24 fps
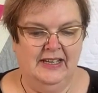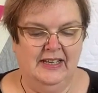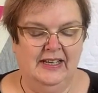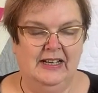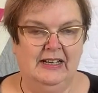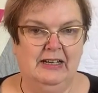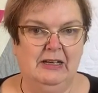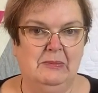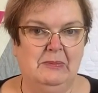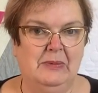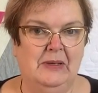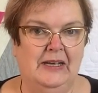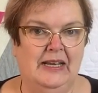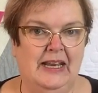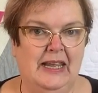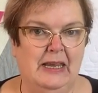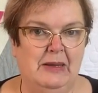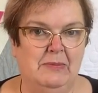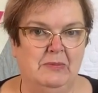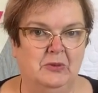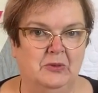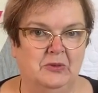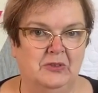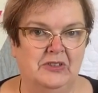clip a
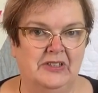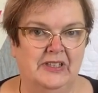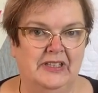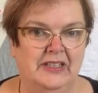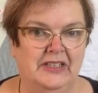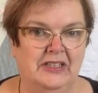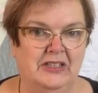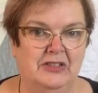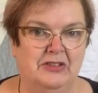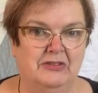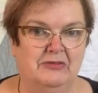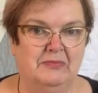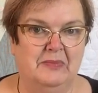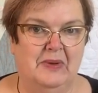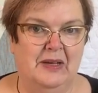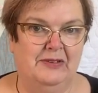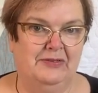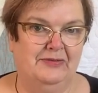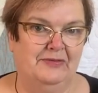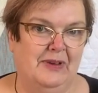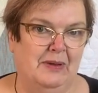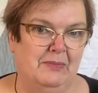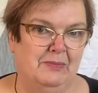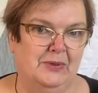label to each of my
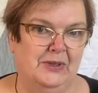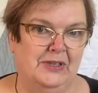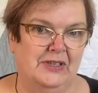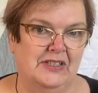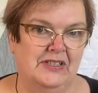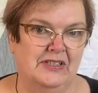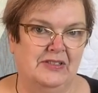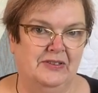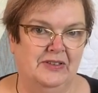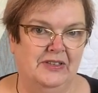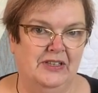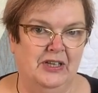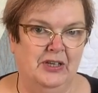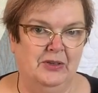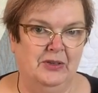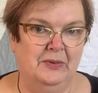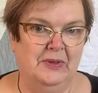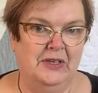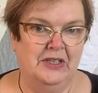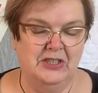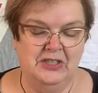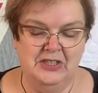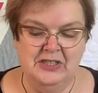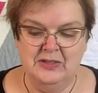fabrics so I know
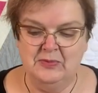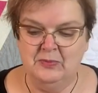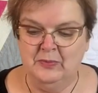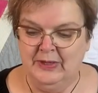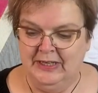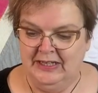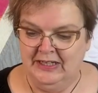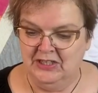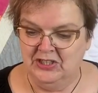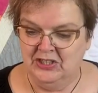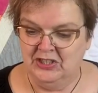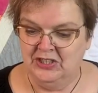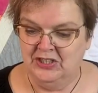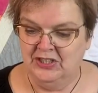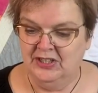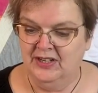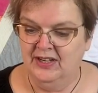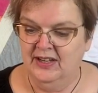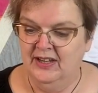which is which.